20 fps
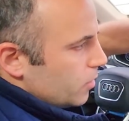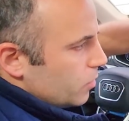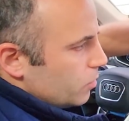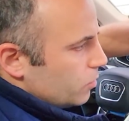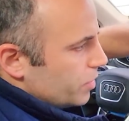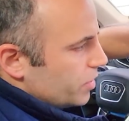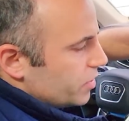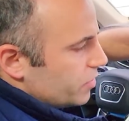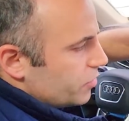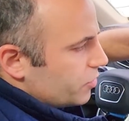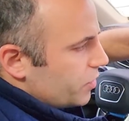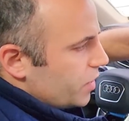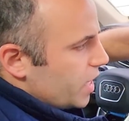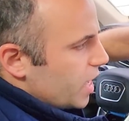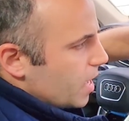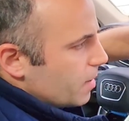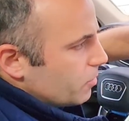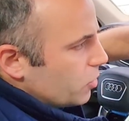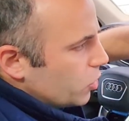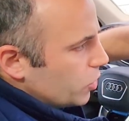with a
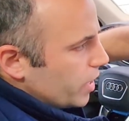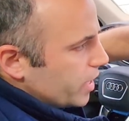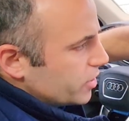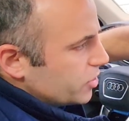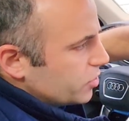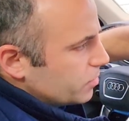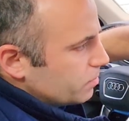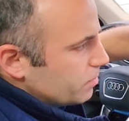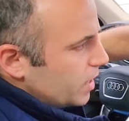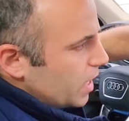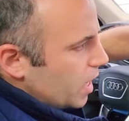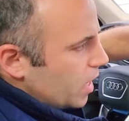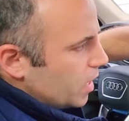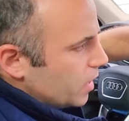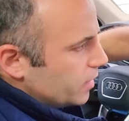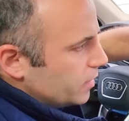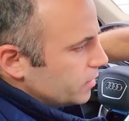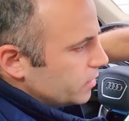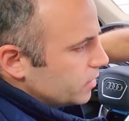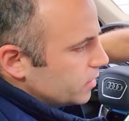3M connection
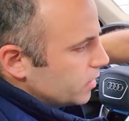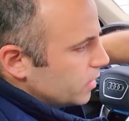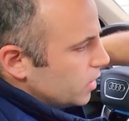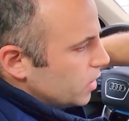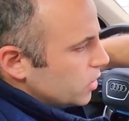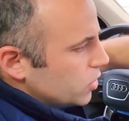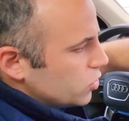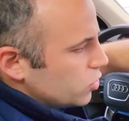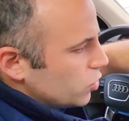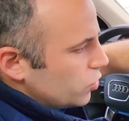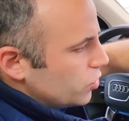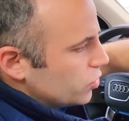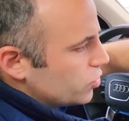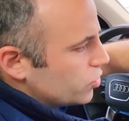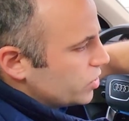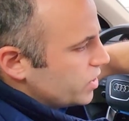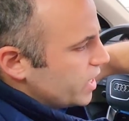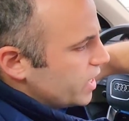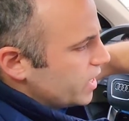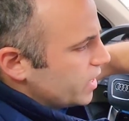behind. So you
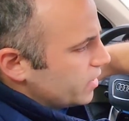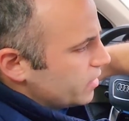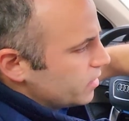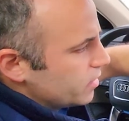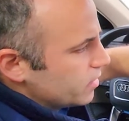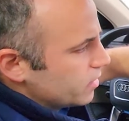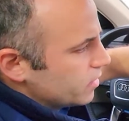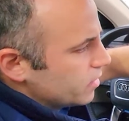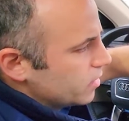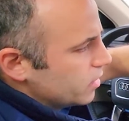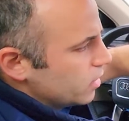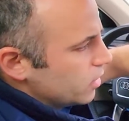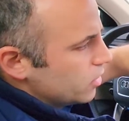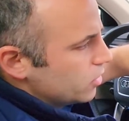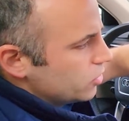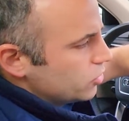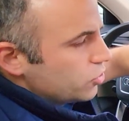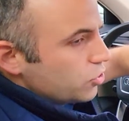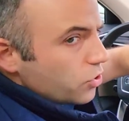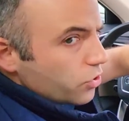stick it
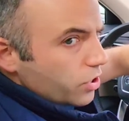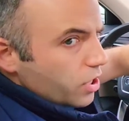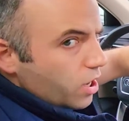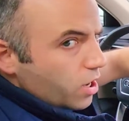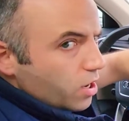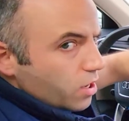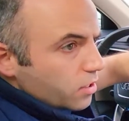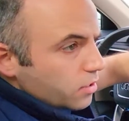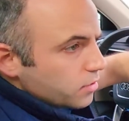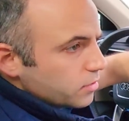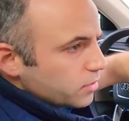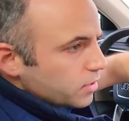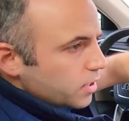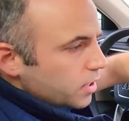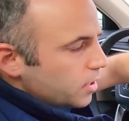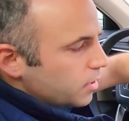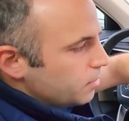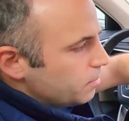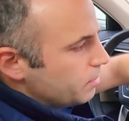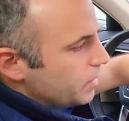to your car.
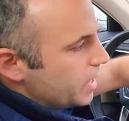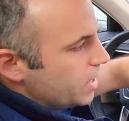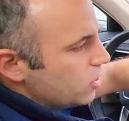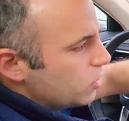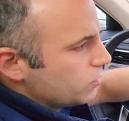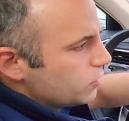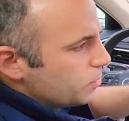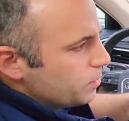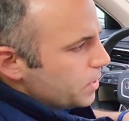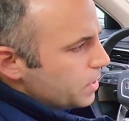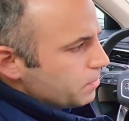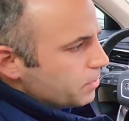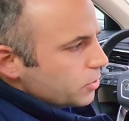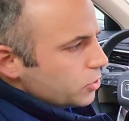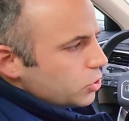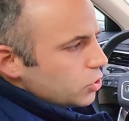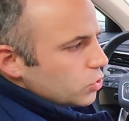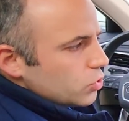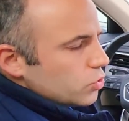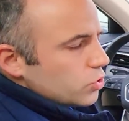Many of the
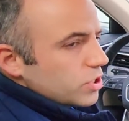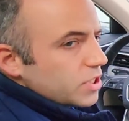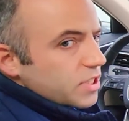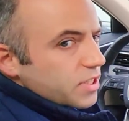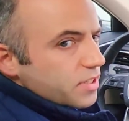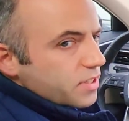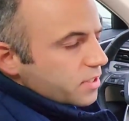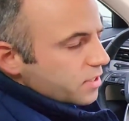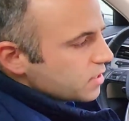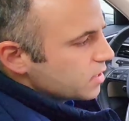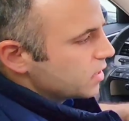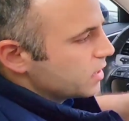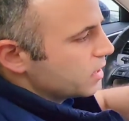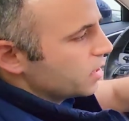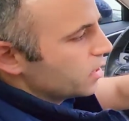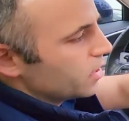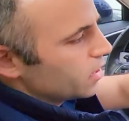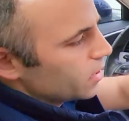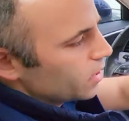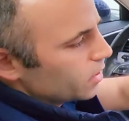people use this
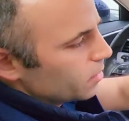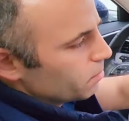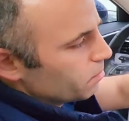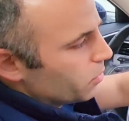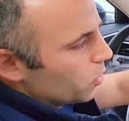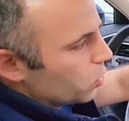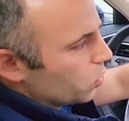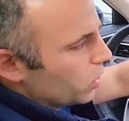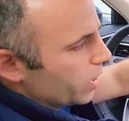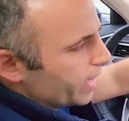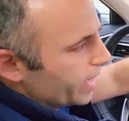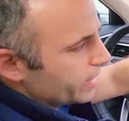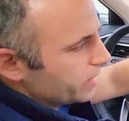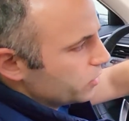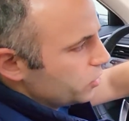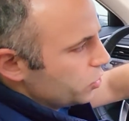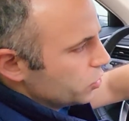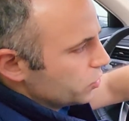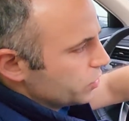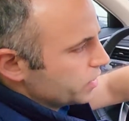ball
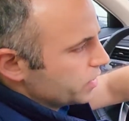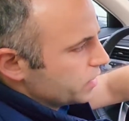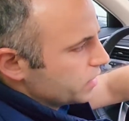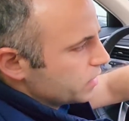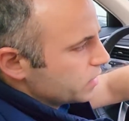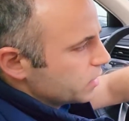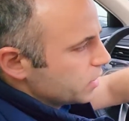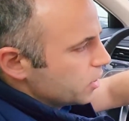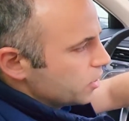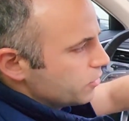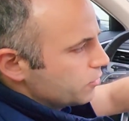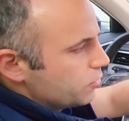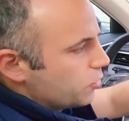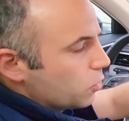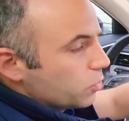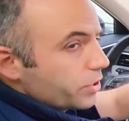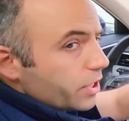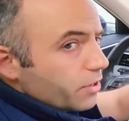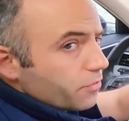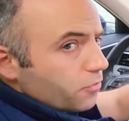head units
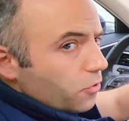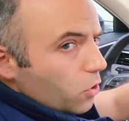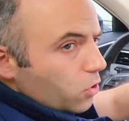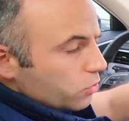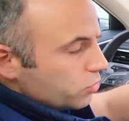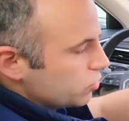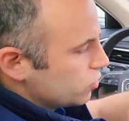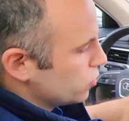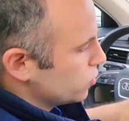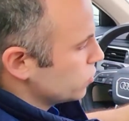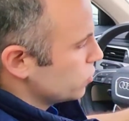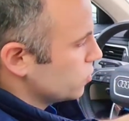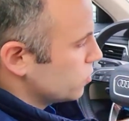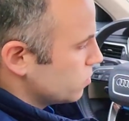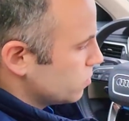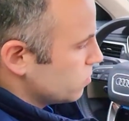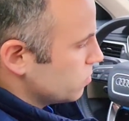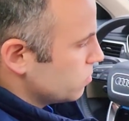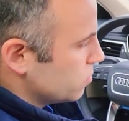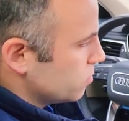for their phones,
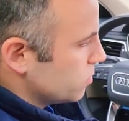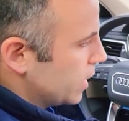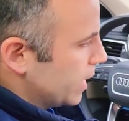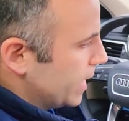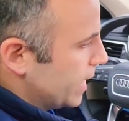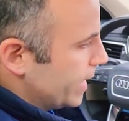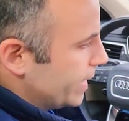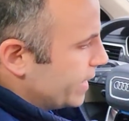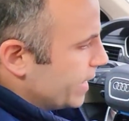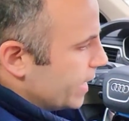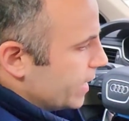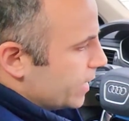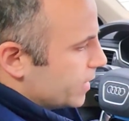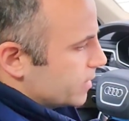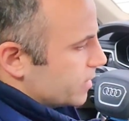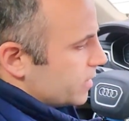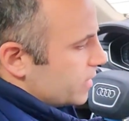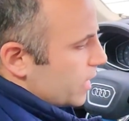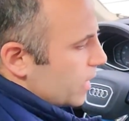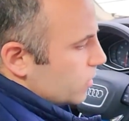and I can't
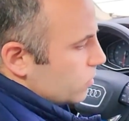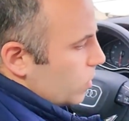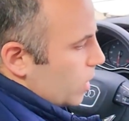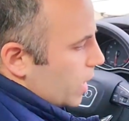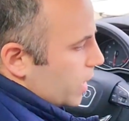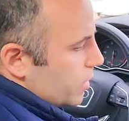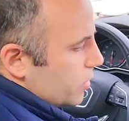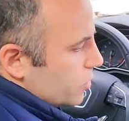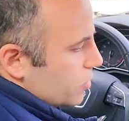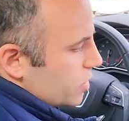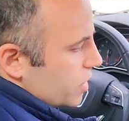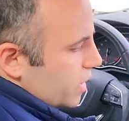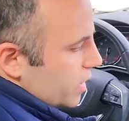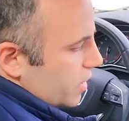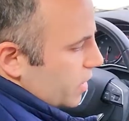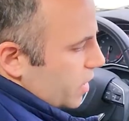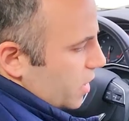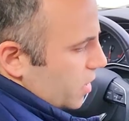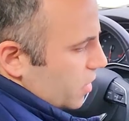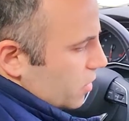understand why. You stick
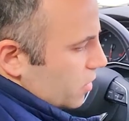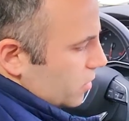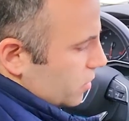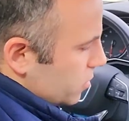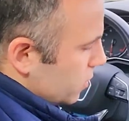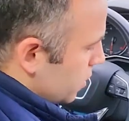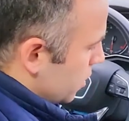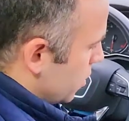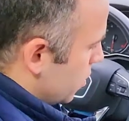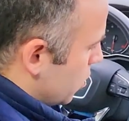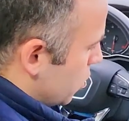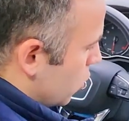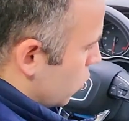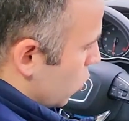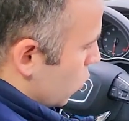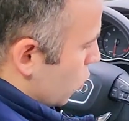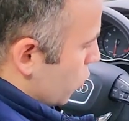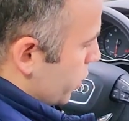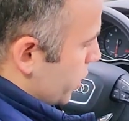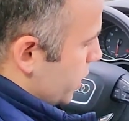it here,
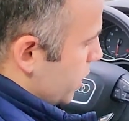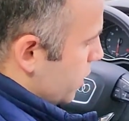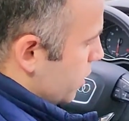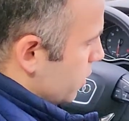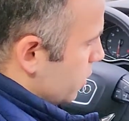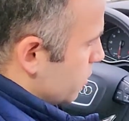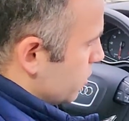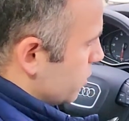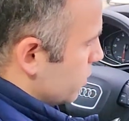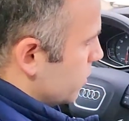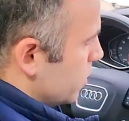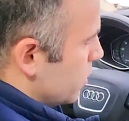or here,